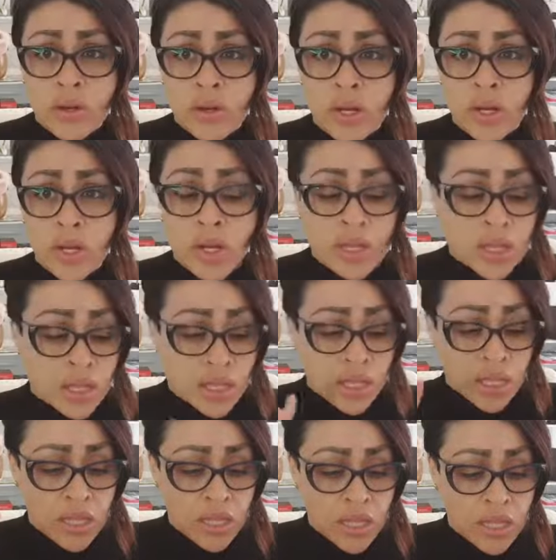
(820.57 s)
Right?
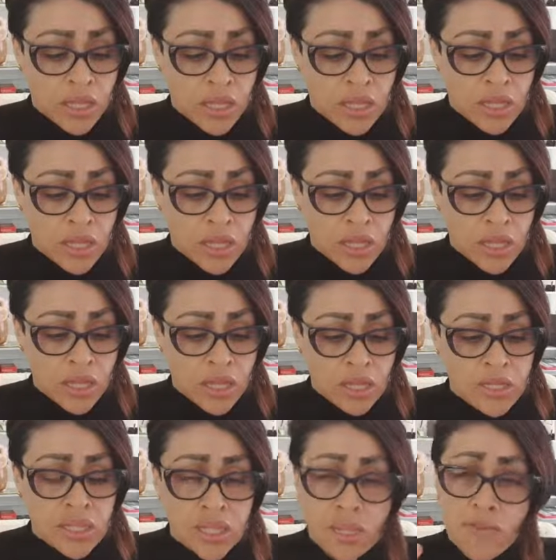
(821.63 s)

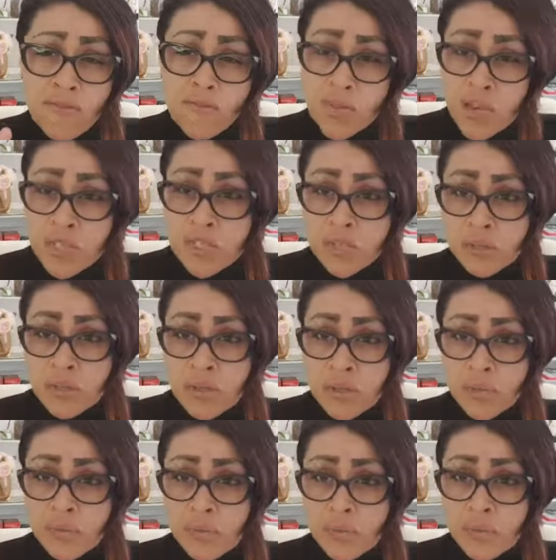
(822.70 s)
It's an investment.
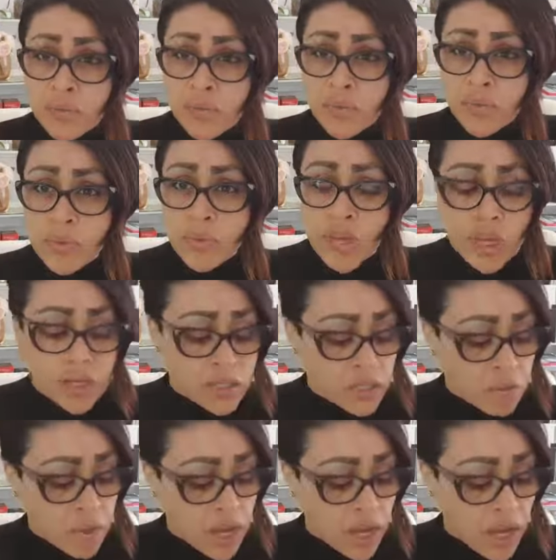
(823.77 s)
And it's
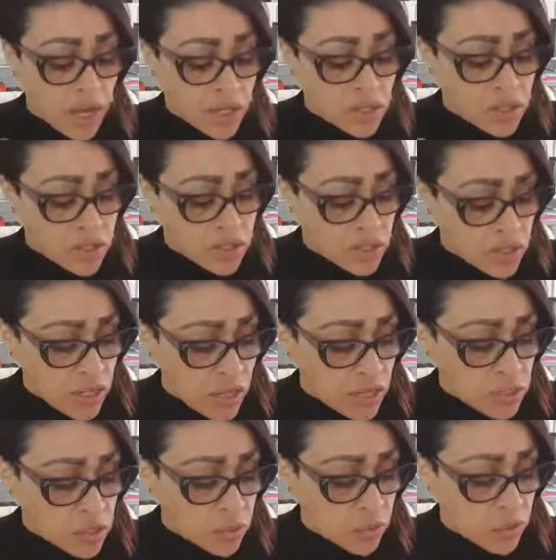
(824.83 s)
about
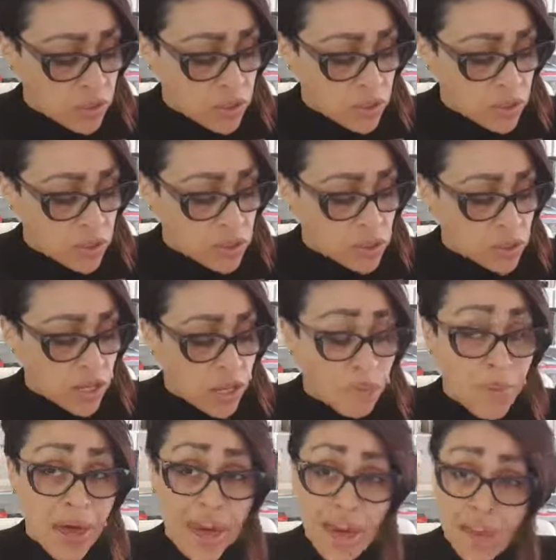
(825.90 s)
understanding what it is to
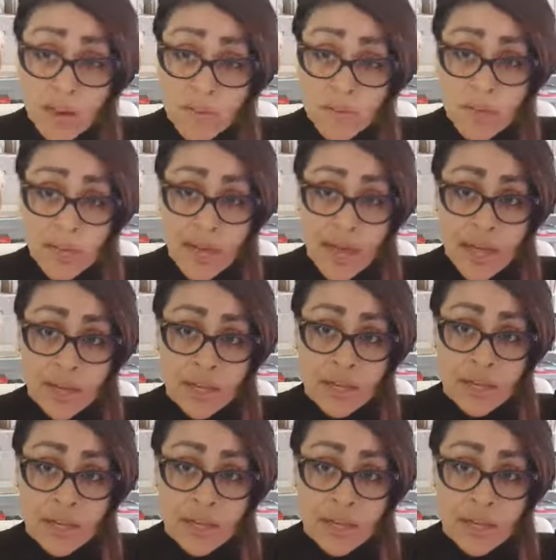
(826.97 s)
come out of the lack,